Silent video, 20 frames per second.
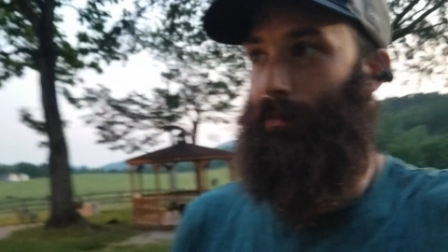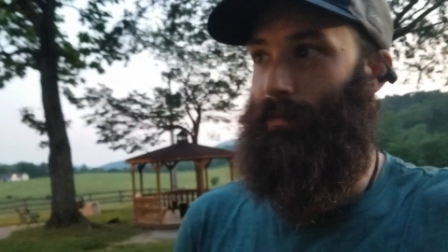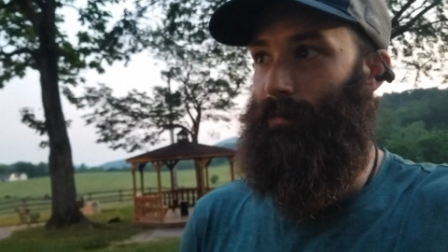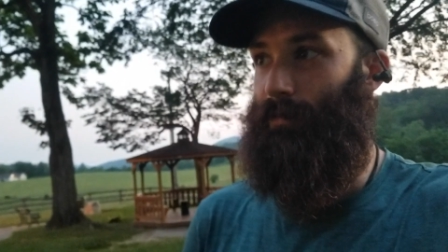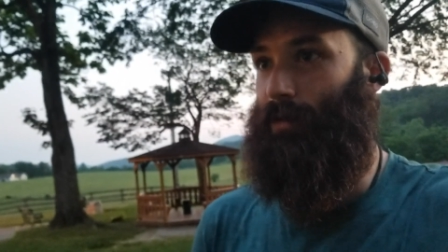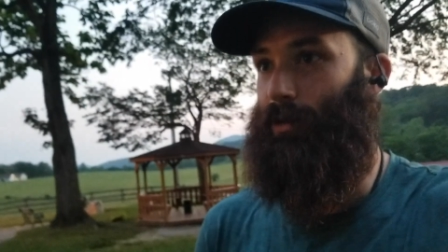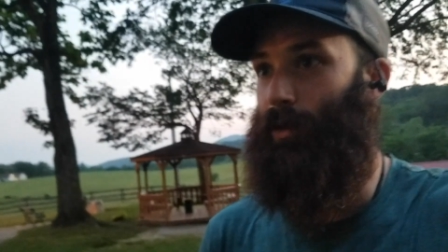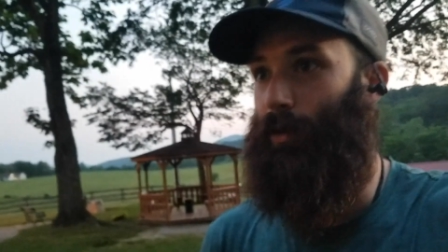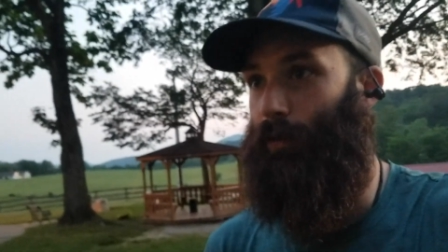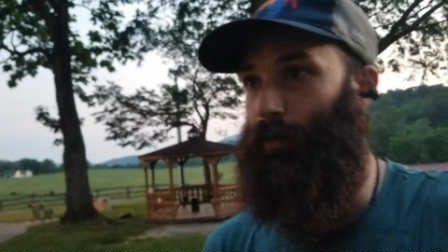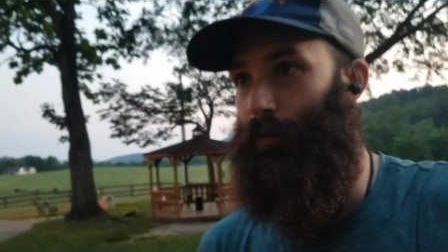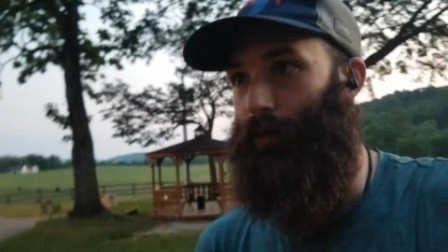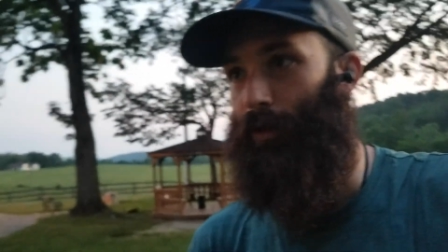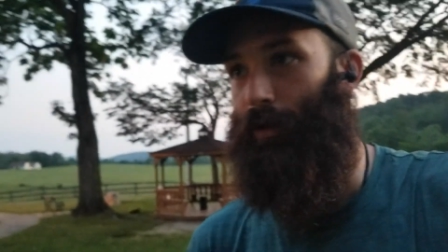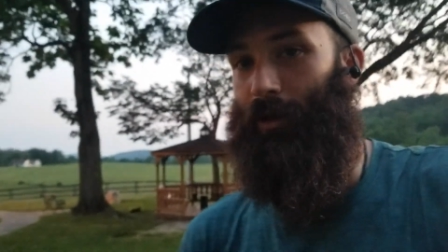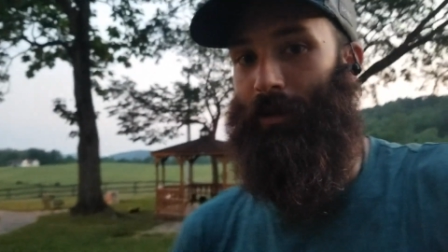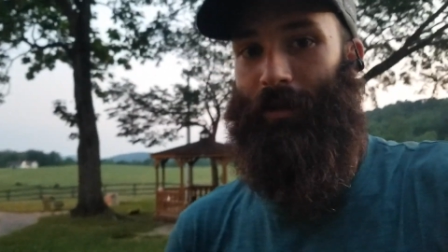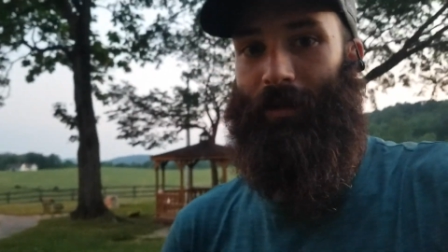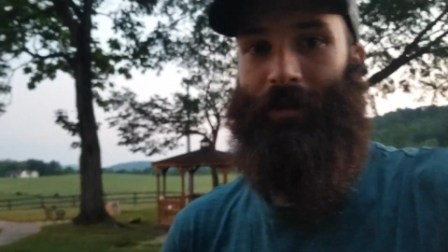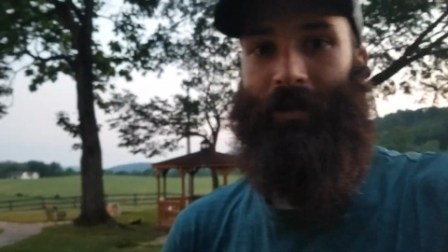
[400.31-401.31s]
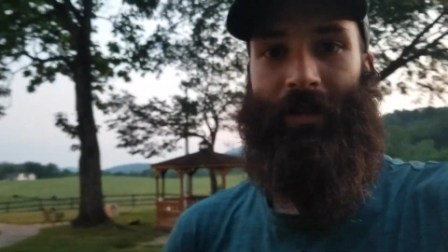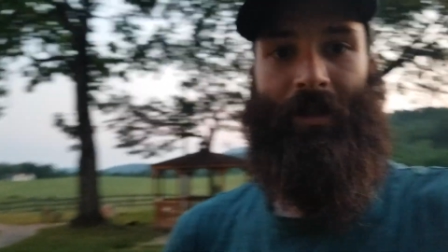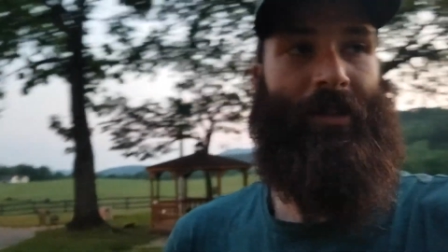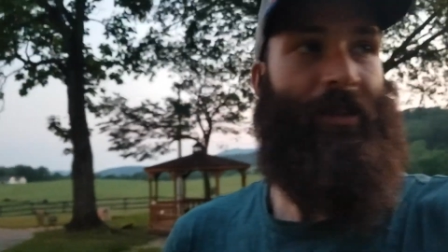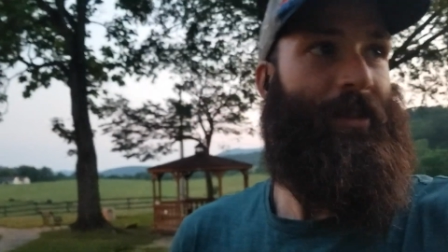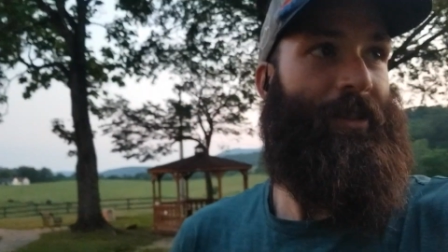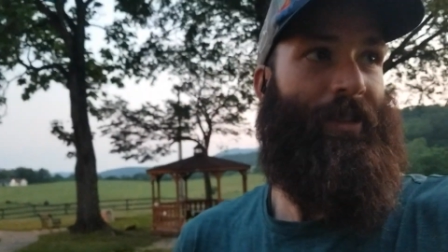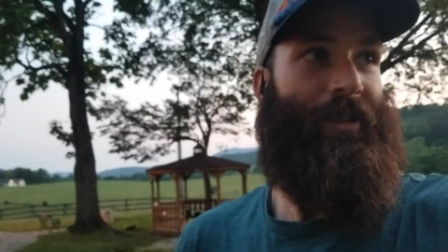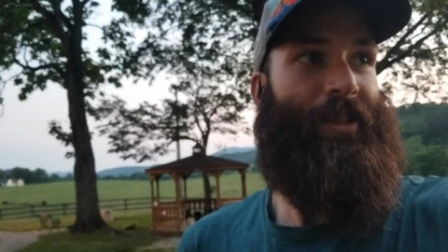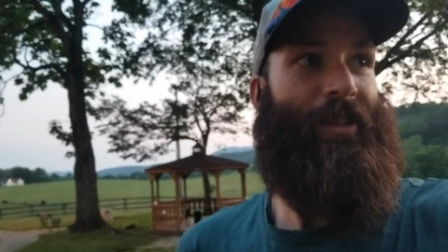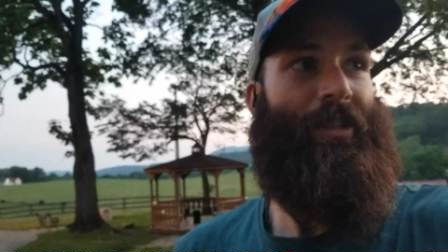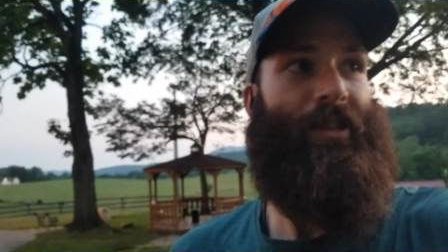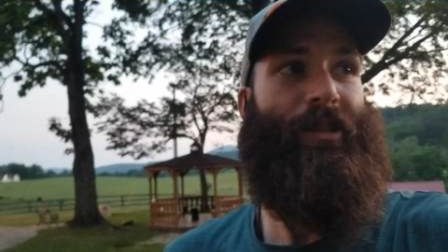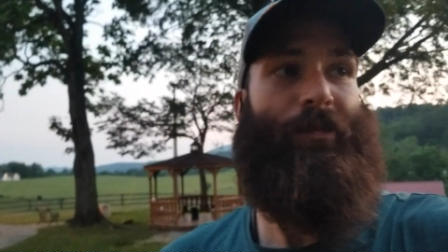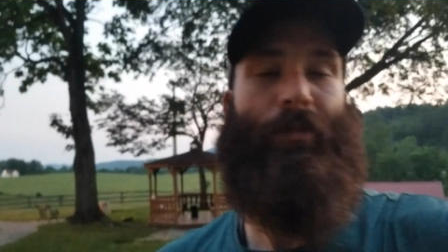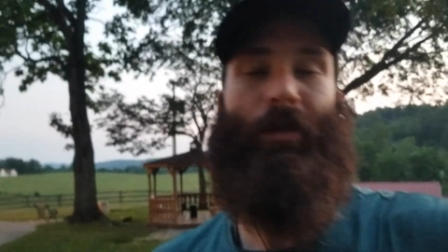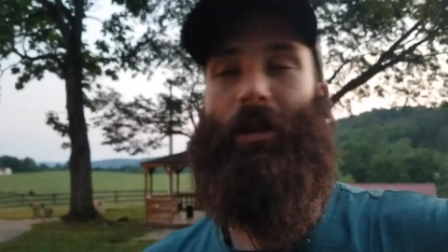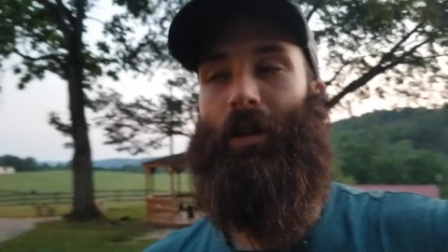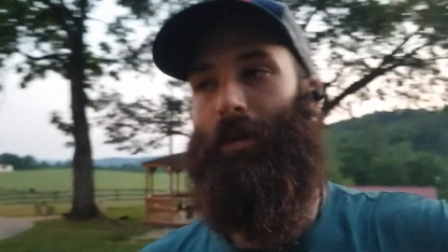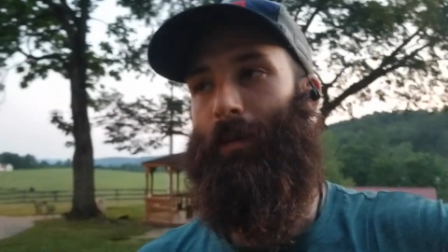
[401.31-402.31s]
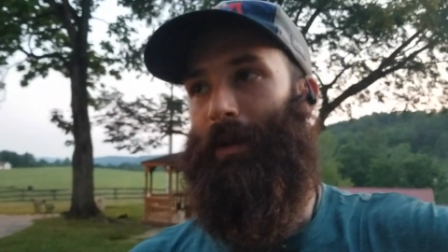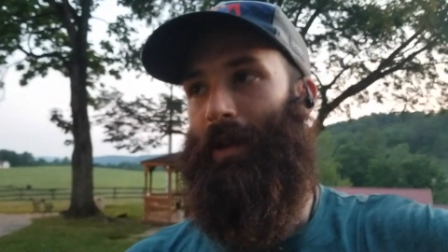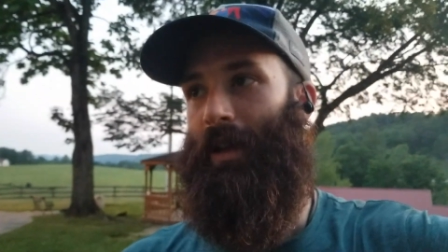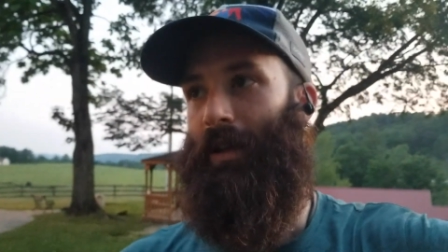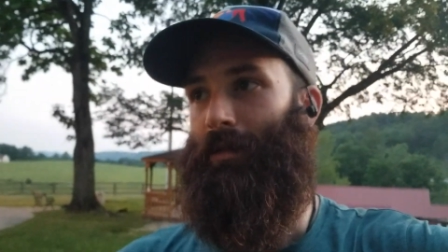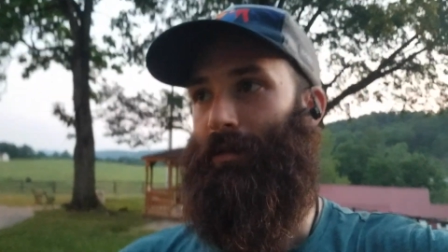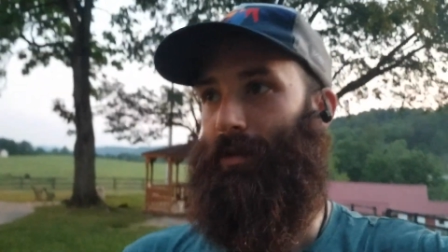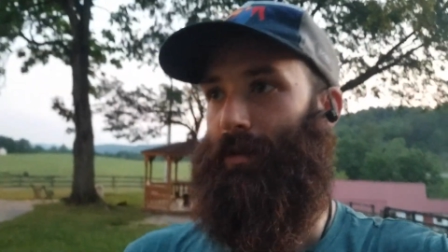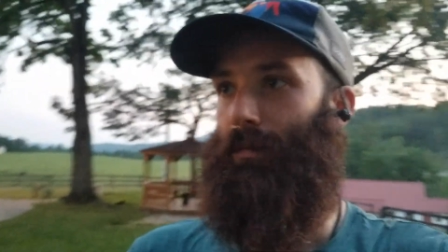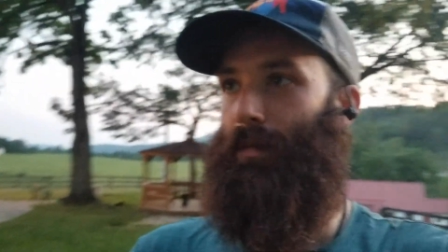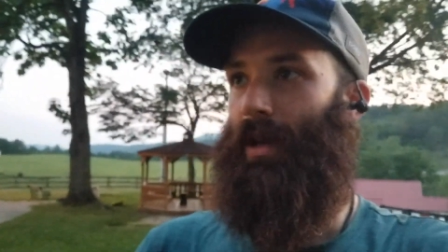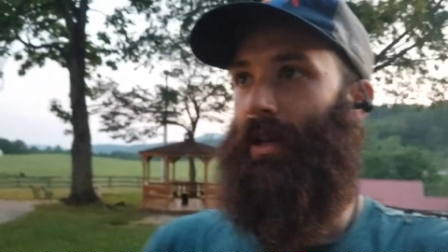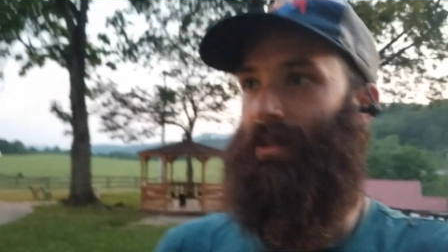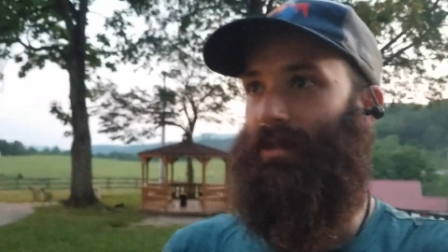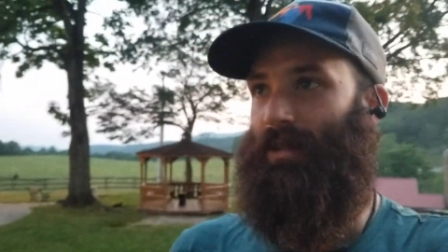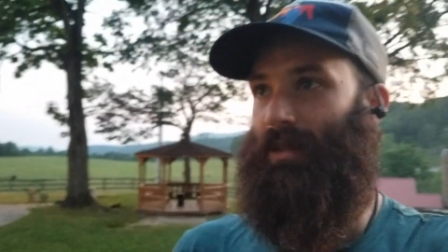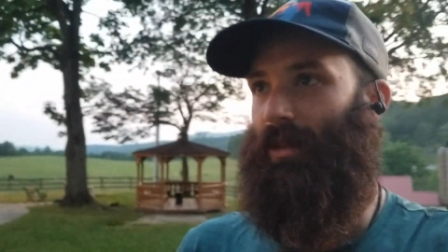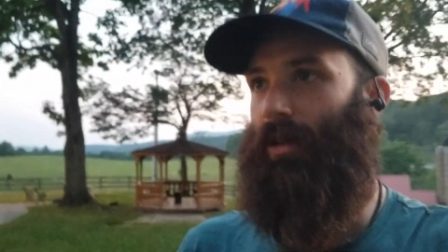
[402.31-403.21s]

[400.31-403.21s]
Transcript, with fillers: I'm so full. But oh my god, it was amazing.